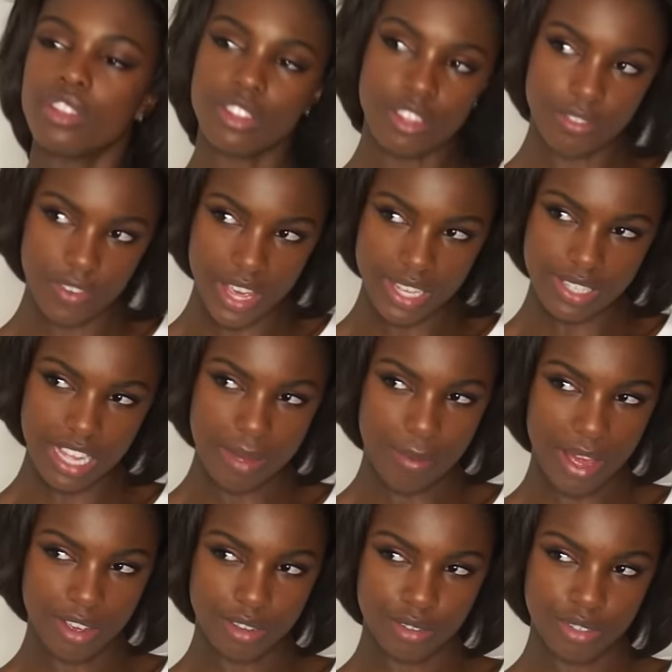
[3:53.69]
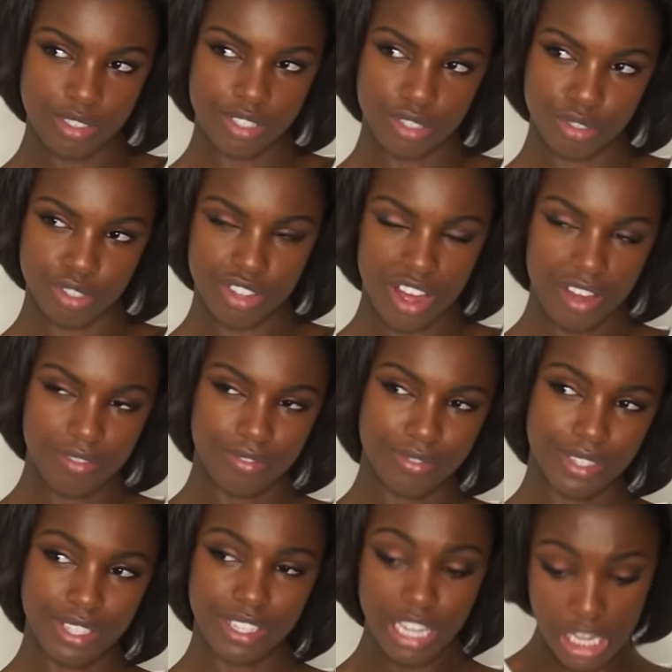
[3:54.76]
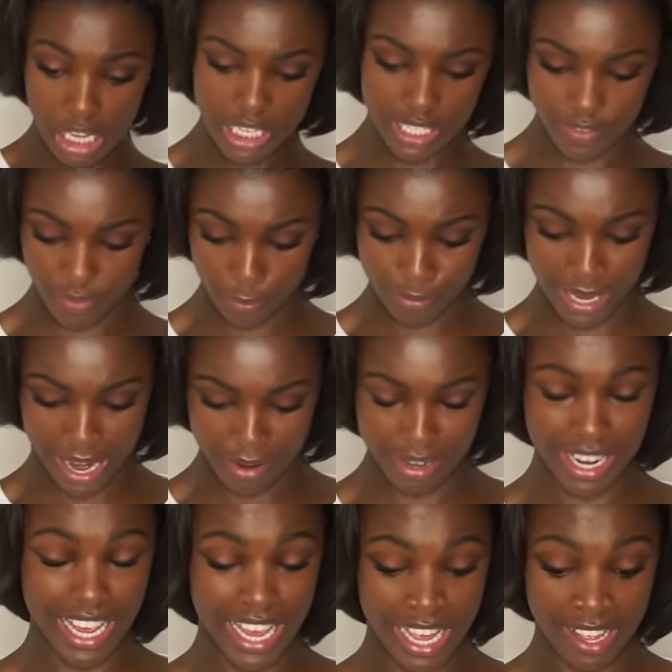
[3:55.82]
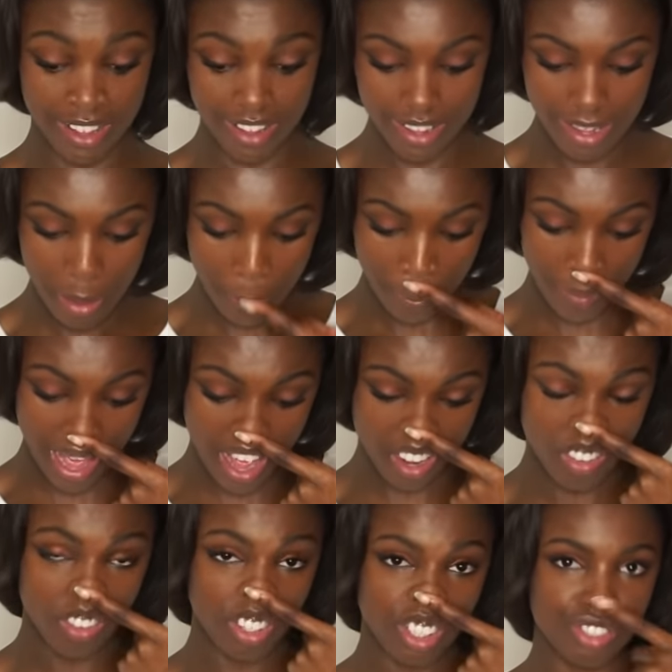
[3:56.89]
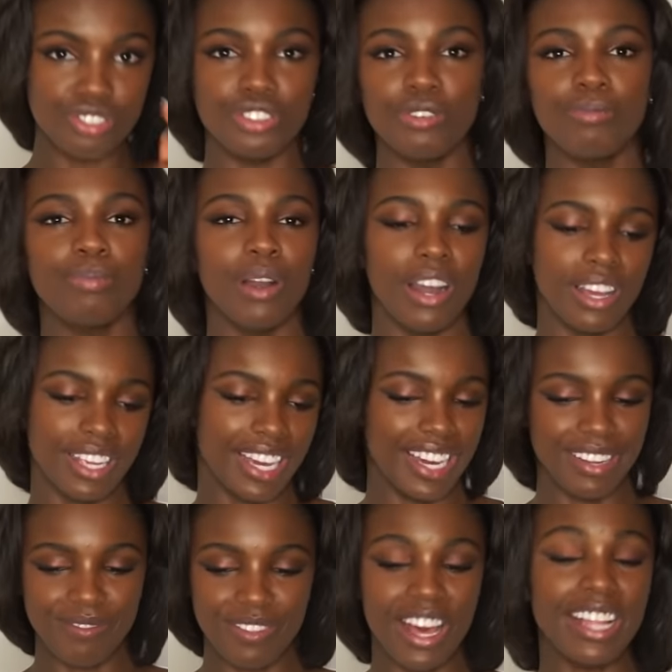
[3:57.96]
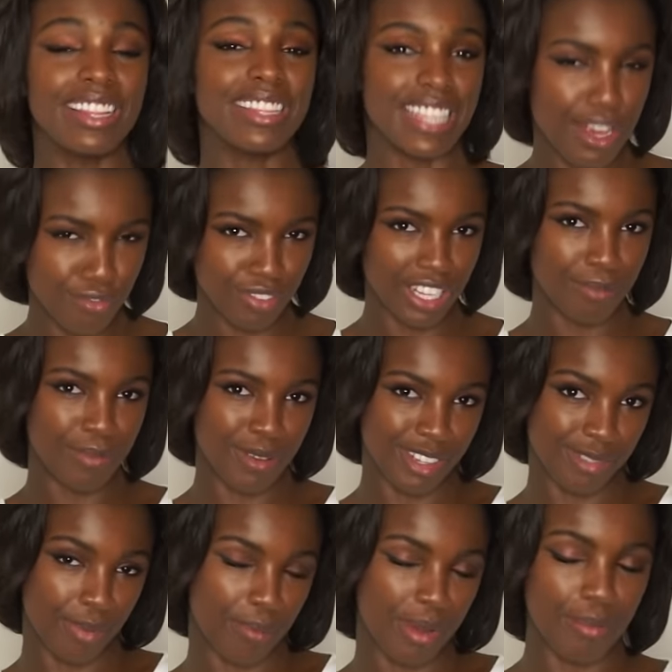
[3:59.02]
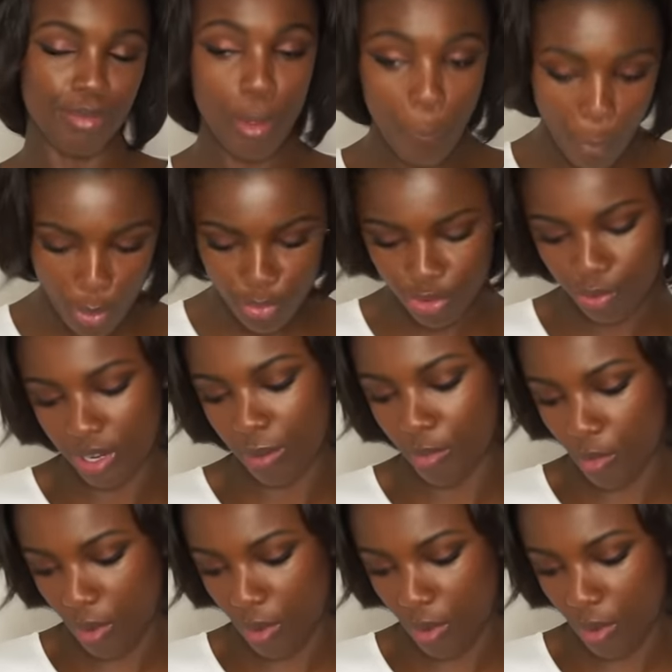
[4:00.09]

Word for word: the FaceTime angle is too tough hers are from down here mad nostril but yeah I definitely miss my mum the most when I'm